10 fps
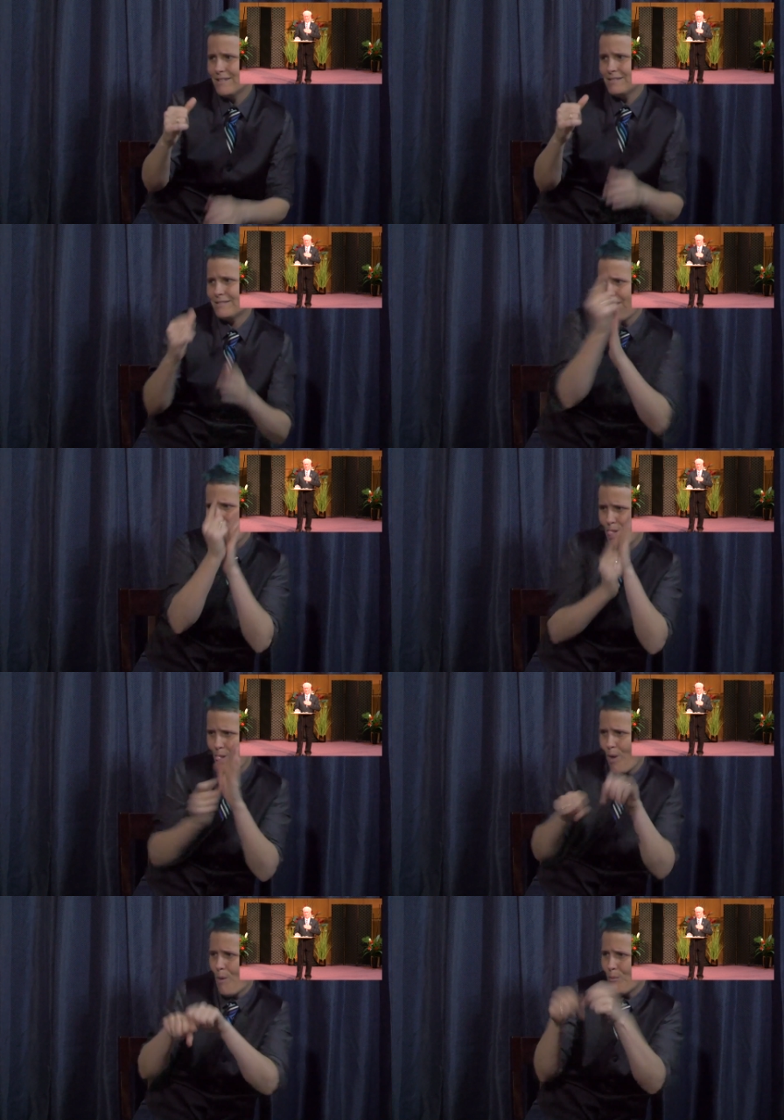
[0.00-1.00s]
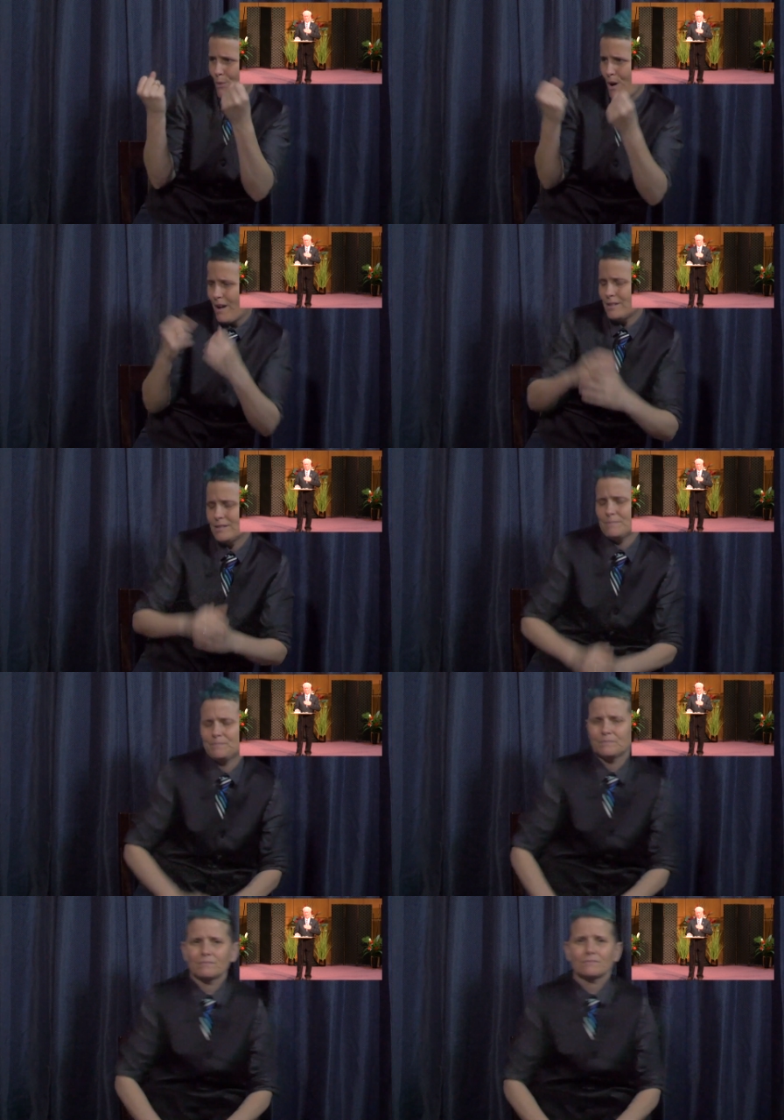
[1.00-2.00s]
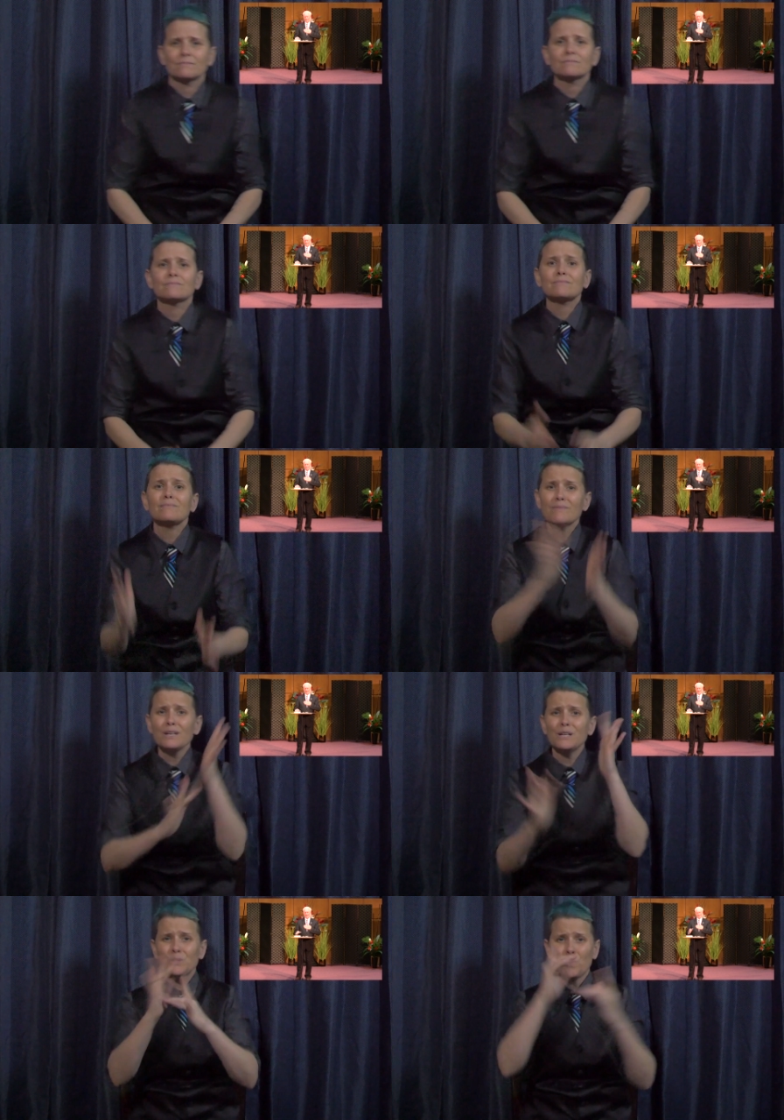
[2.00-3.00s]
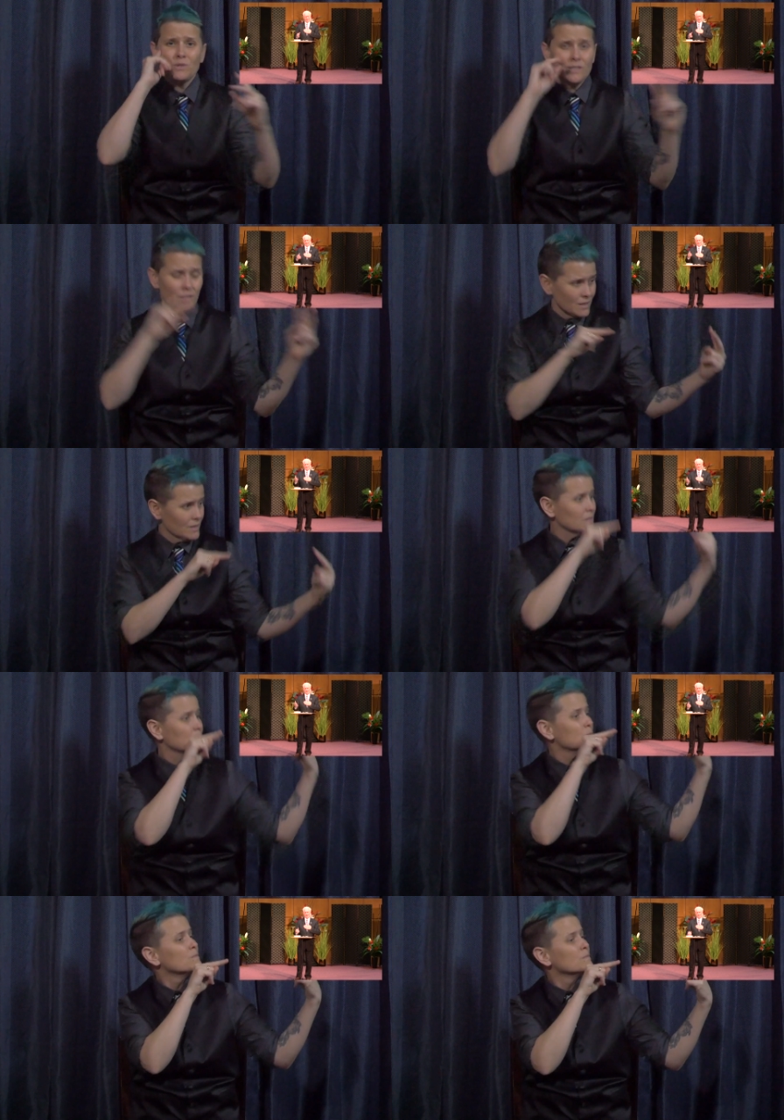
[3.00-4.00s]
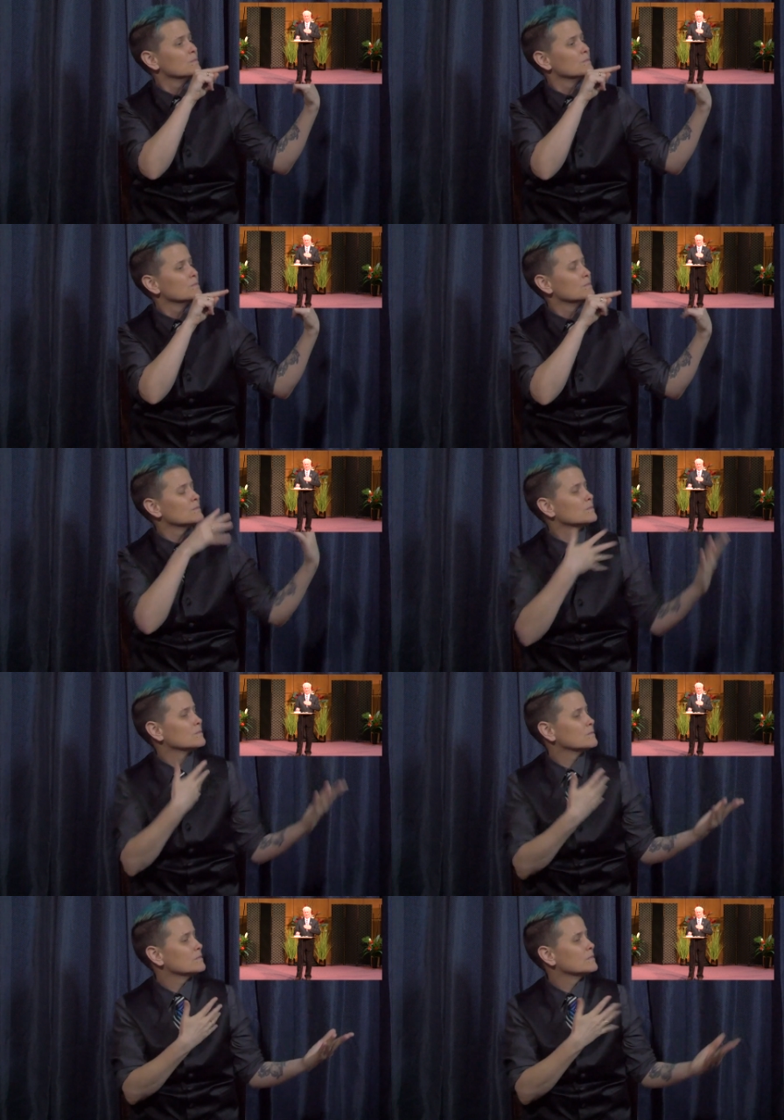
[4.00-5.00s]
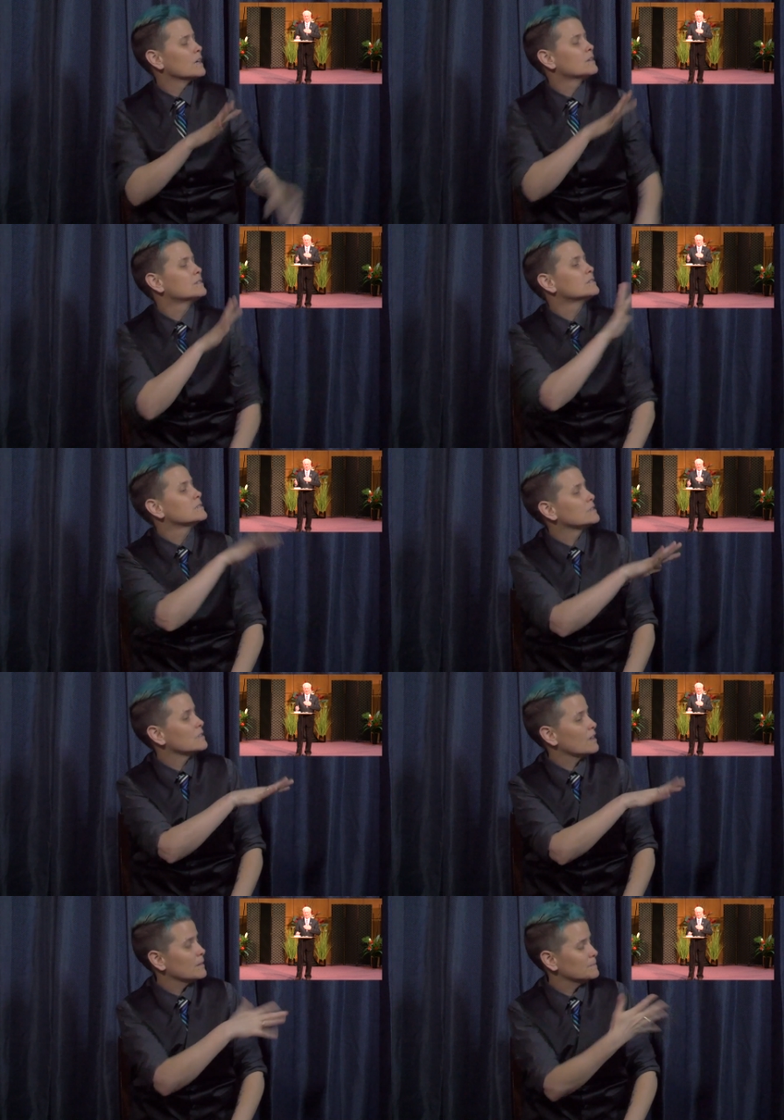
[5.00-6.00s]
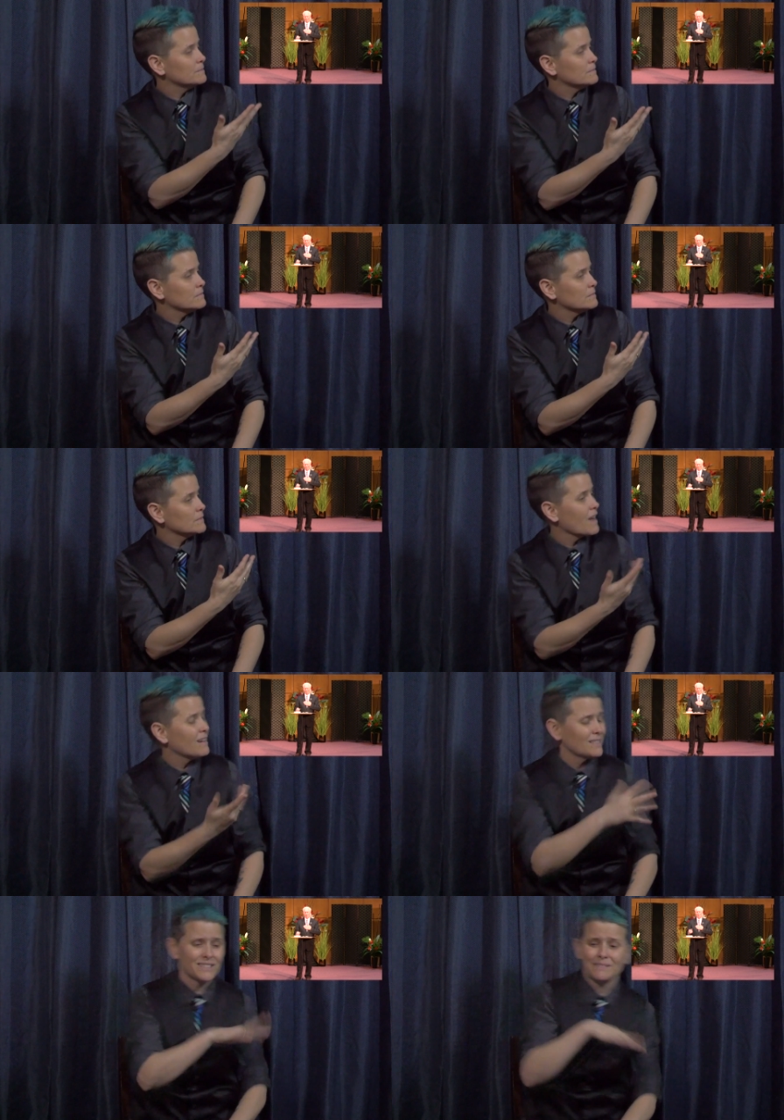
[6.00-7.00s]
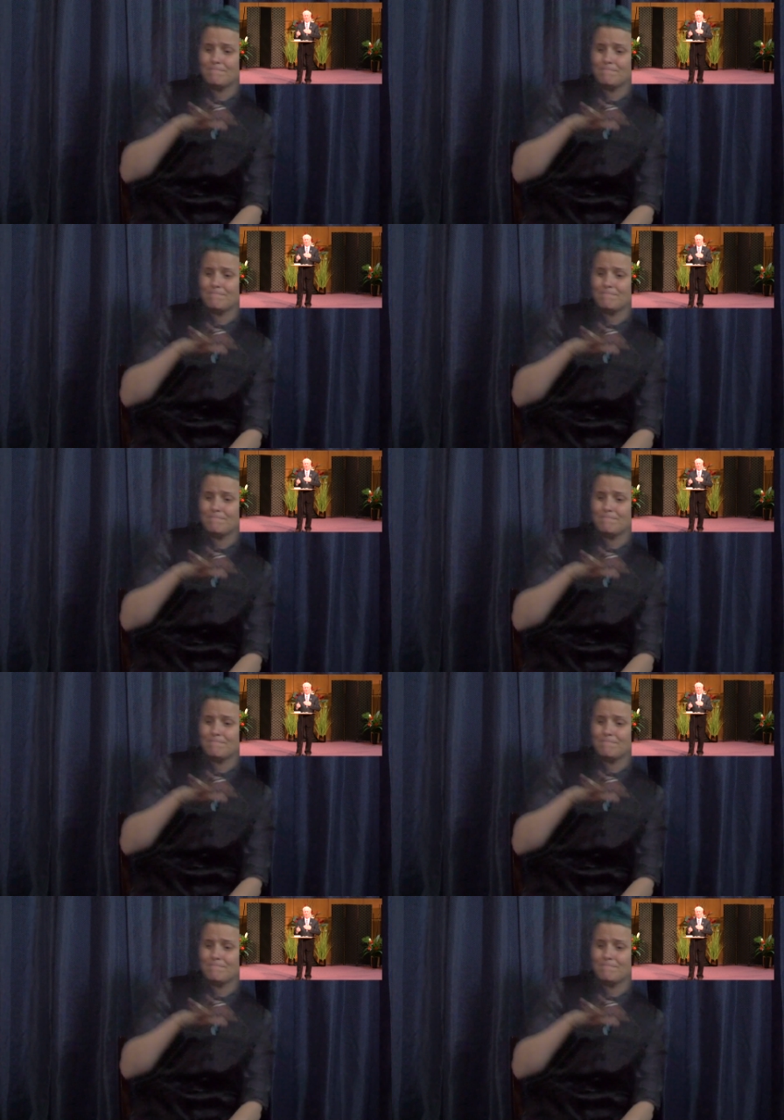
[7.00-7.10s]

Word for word: And Jesus, looking at the man, and the man said to him, essentially, put